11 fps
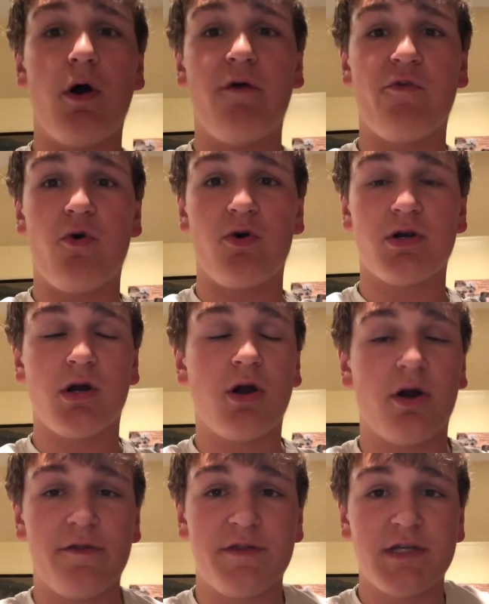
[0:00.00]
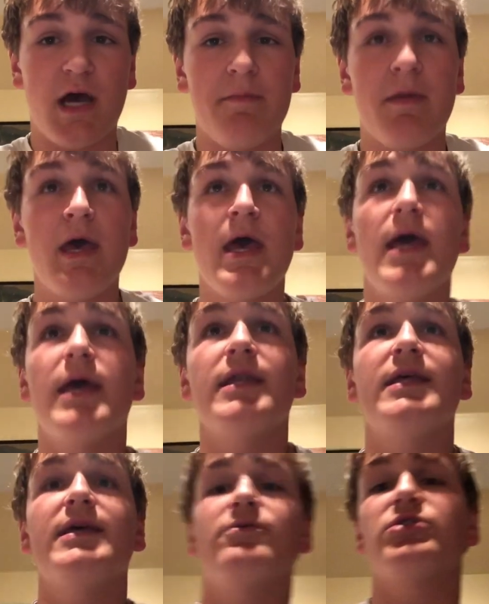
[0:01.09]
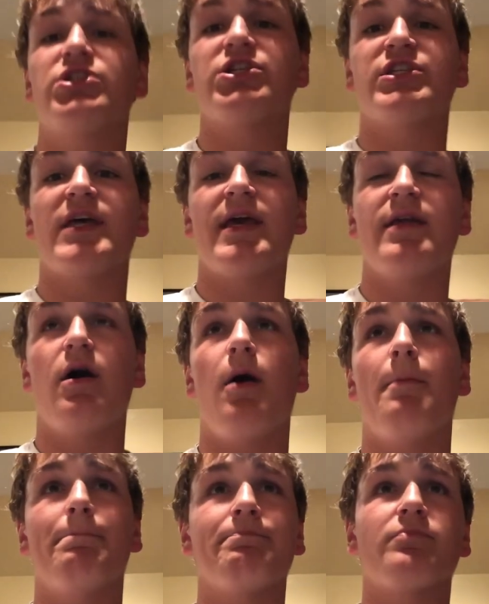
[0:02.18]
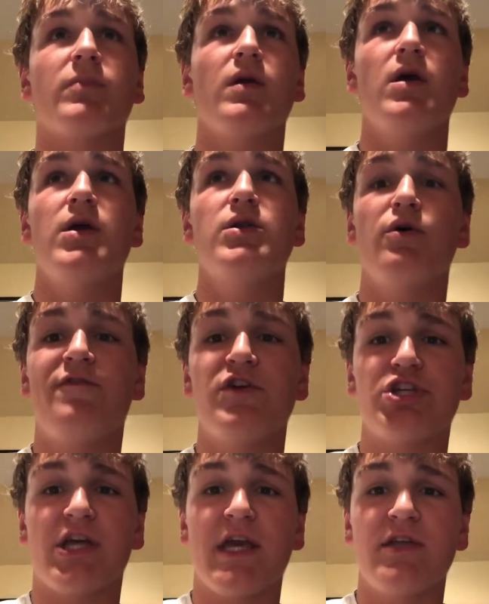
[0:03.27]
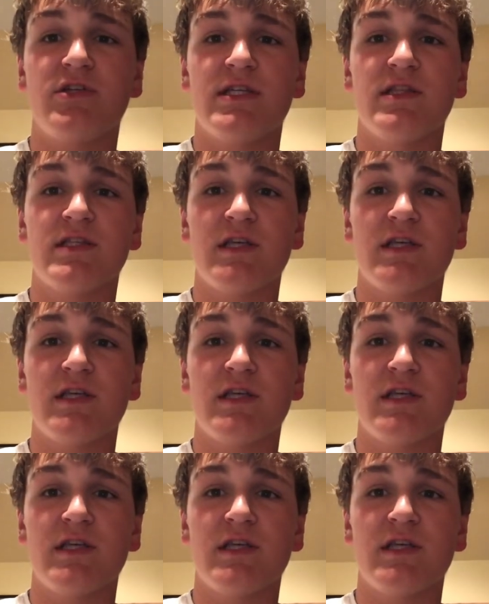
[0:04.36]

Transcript: the golf court, cart at the time. And both of us and he like, was just saying, um, no fishing. Can't you see the